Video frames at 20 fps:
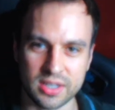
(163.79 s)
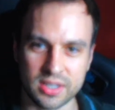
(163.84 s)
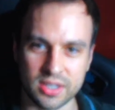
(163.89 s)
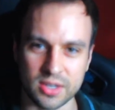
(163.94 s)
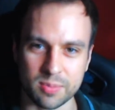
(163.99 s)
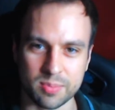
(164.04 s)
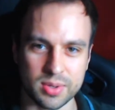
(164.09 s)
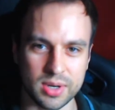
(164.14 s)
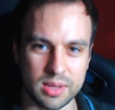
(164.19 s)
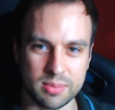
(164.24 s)

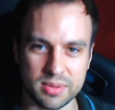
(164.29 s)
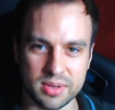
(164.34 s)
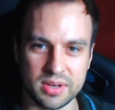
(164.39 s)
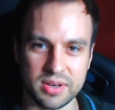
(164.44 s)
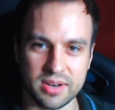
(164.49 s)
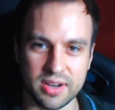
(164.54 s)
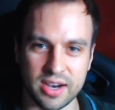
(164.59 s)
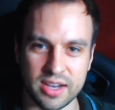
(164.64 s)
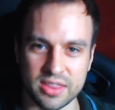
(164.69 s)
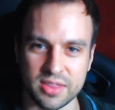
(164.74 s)
you're probably
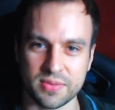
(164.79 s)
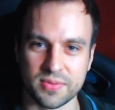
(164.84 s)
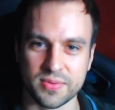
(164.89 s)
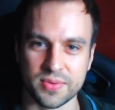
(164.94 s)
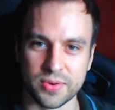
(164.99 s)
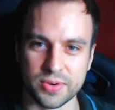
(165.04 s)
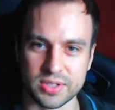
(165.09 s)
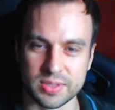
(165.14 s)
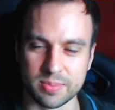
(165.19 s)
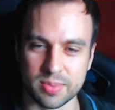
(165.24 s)
not the
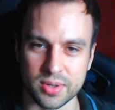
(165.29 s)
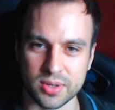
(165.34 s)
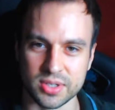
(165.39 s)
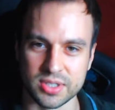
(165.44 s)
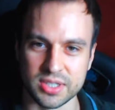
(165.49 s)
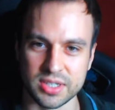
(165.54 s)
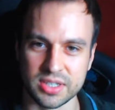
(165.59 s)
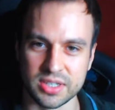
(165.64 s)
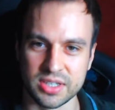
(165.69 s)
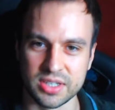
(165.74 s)
first
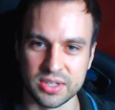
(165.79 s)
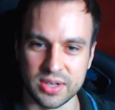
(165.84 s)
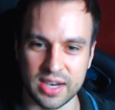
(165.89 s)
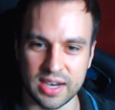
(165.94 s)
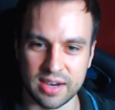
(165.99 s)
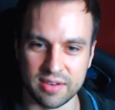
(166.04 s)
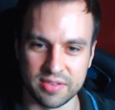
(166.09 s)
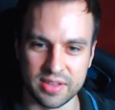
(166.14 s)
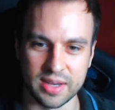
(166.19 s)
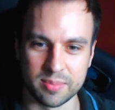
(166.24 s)
person to
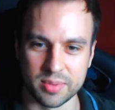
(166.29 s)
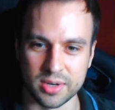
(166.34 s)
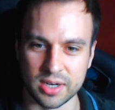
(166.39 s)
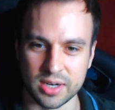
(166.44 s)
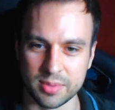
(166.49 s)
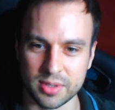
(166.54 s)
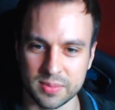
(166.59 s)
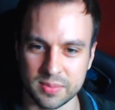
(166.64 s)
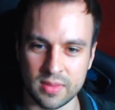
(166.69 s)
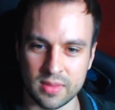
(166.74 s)
have that
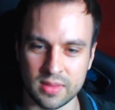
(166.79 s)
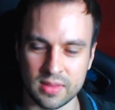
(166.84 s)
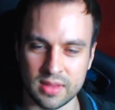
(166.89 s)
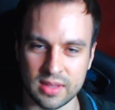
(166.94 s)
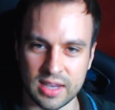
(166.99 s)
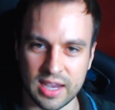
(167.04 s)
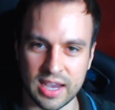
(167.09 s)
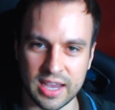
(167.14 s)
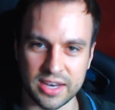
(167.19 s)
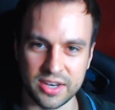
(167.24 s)
problem,
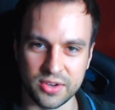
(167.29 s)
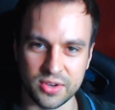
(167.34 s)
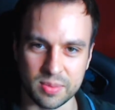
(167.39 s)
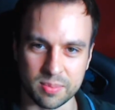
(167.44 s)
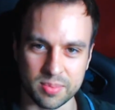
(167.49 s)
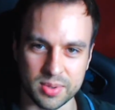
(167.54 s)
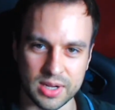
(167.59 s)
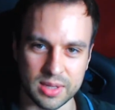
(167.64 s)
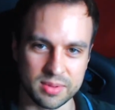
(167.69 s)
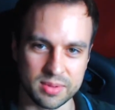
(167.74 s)
and you can
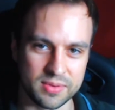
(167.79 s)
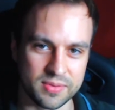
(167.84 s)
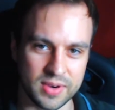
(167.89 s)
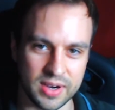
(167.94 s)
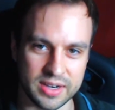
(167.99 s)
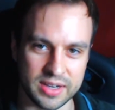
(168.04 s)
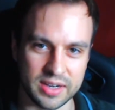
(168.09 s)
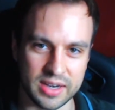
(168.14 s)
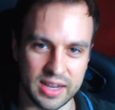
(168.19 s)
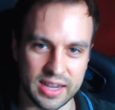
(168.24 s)
probably
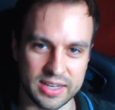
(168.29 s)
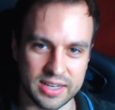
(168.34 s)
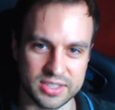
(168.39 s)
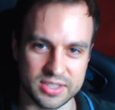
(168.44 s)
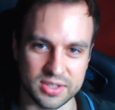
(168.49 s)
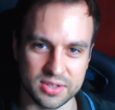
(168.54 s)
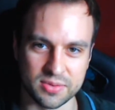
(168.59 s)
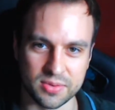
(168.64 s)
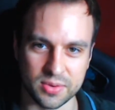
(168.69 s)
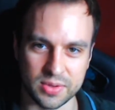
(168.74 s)
find an
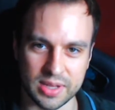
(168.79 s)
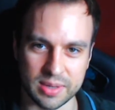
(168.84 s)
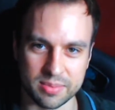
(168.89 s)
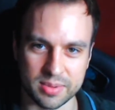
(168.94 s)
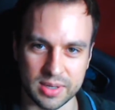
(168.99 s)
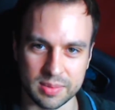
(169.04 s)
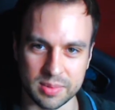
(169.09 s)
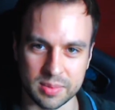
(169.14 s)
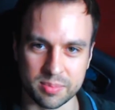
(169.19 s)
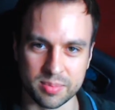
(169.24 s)
answer for that
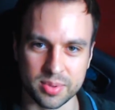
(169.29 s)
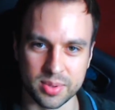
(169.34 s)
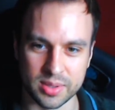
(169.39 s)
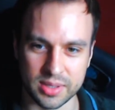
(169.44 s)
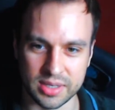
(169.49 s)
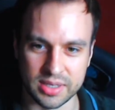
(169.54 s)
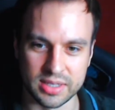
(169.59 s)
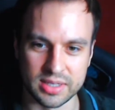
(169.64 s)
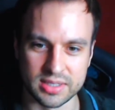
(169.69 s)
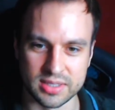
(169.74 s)
problem
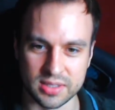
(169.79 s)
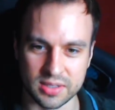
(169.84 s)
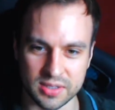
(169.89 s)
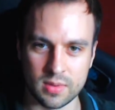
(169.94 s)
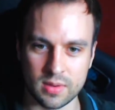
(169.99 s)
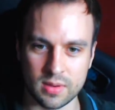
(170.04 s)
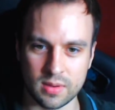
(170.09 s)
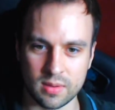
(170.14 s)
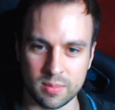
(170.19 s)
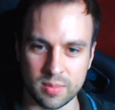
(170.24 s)
pretty easily.